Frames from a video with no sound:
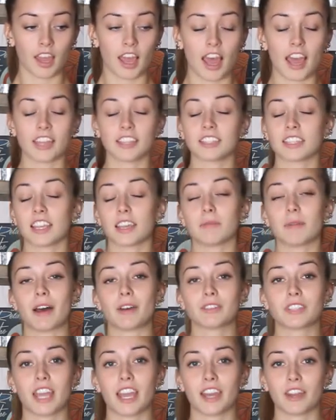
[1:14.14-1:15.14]
I'd say
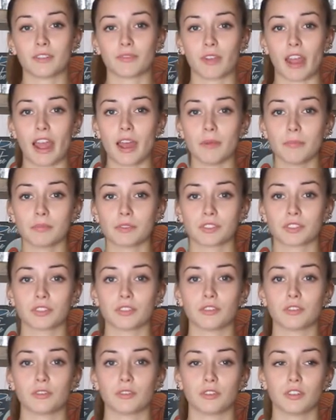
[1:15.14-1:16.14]
about 10 reps,
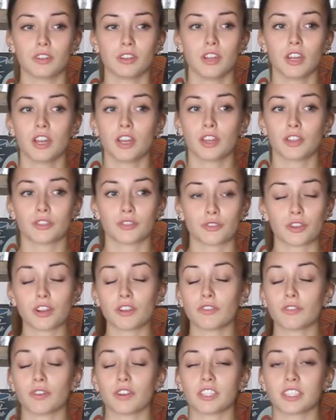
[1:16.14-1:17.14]
do 3 to
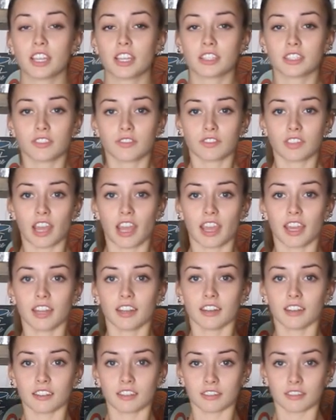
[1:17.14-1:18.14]
4 sets of 10.
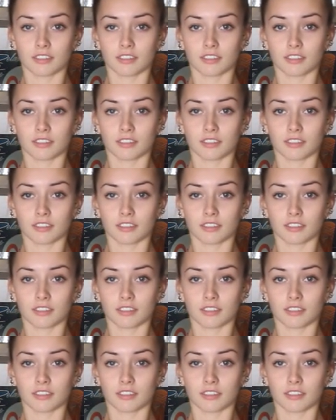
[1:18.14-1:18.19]
The